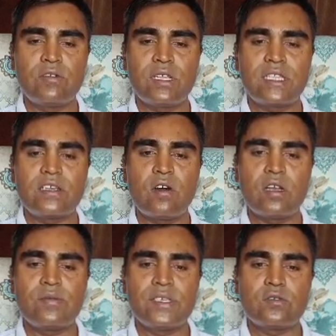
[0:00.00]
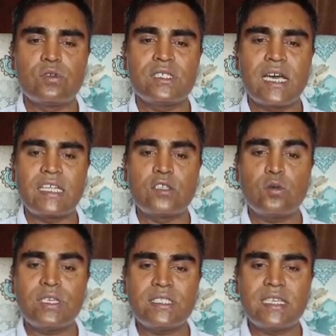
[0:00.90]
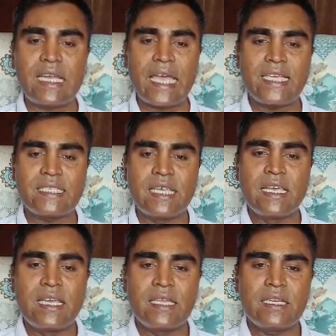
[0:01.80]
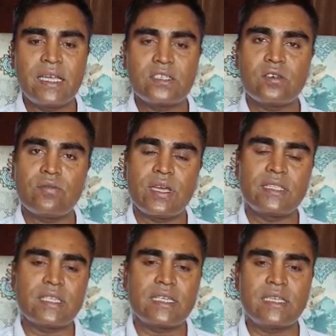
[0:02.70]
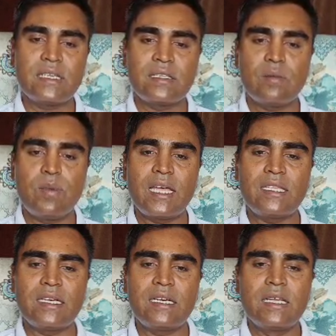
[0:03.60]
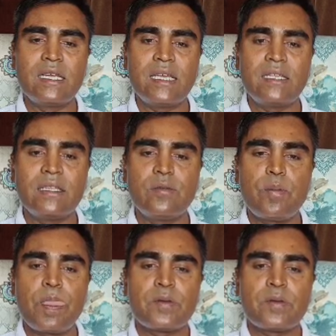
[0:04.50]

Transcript: ureteric orifice, which otherwise the case in case of entering the bladder in